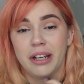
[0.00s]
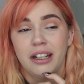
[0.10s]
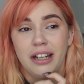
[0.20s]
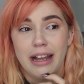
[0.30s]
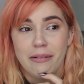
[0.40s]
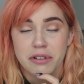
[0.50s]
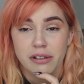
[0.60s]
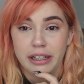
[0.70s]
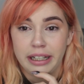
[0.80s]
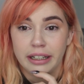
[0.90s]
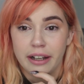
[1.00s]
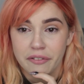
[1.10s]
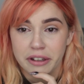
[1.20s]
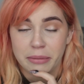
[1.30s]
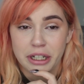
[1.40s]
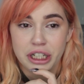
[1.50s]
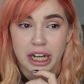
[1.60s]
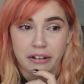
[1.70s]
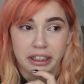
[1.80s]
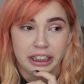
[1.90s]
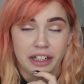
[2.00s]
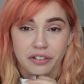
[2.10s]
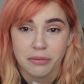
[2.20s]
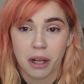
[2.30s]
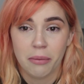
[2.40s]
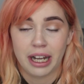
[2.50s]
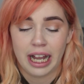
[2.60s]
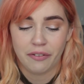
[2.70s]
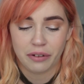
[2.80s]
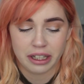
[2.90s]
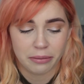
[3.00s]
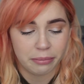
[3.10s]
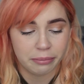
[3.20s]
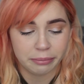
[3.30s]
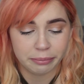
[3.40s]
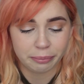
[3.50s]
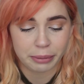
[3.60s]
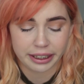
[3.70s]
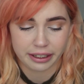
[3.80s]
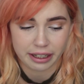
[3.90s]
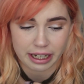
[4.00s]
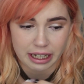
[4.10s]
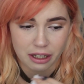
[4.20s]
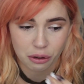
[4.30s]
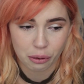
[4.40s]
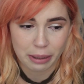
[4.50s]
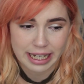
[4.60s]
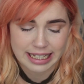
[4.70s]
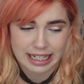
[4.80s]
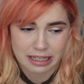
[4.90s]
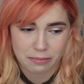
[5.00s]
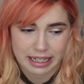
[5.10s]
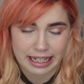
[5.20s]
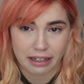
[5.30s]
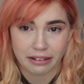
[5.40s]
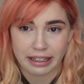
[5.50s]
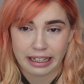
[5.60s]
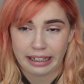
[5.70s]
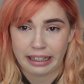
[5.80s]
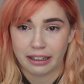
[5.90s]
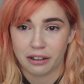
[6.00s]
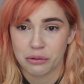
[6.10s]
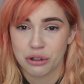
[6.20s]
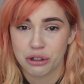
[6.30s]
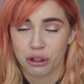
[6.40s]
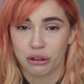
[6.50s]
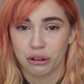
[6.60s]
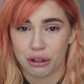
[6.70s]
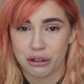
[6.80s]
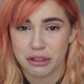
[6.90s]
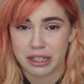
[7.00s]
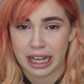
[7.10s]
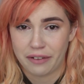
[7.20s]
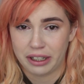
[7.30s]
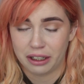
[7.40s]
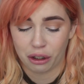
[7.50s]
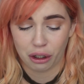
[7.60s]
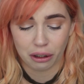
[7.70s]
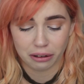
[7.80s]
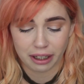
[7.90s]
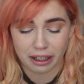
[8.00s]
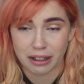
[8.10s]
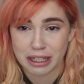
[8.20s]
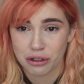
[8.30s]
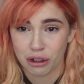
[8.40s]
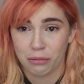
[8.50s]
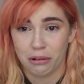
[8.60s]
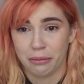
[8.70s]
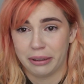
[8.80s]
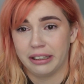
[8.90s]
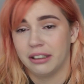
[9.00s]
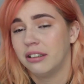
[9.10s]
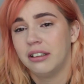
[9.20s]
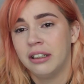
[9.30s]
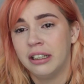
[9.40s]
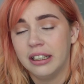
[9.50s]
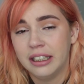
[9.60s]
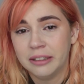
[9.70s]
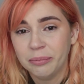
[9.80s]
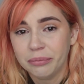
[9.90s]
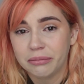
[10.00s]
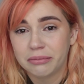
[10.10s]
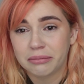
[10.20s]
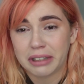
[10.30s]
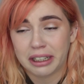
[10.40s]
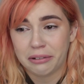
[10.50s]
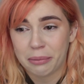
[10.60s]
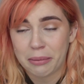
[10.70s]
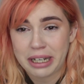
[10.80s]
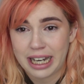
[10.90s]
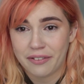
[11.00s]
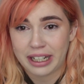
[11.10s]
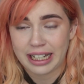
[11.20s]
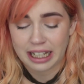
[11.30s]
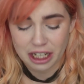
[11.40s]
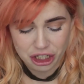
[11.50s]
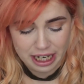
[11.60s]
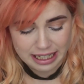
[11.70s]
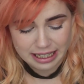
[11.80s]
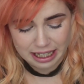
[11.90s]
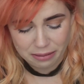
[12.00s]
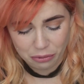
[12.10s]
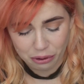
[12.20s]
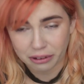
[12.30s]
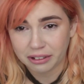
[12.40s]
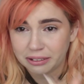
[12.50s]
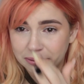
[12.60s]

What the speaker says: And I absolutely love them and cherish every moment I have with them. But it always gets me down thinking I was so close to having a girl, and I so want one. But I'll probably never get that chance anymore.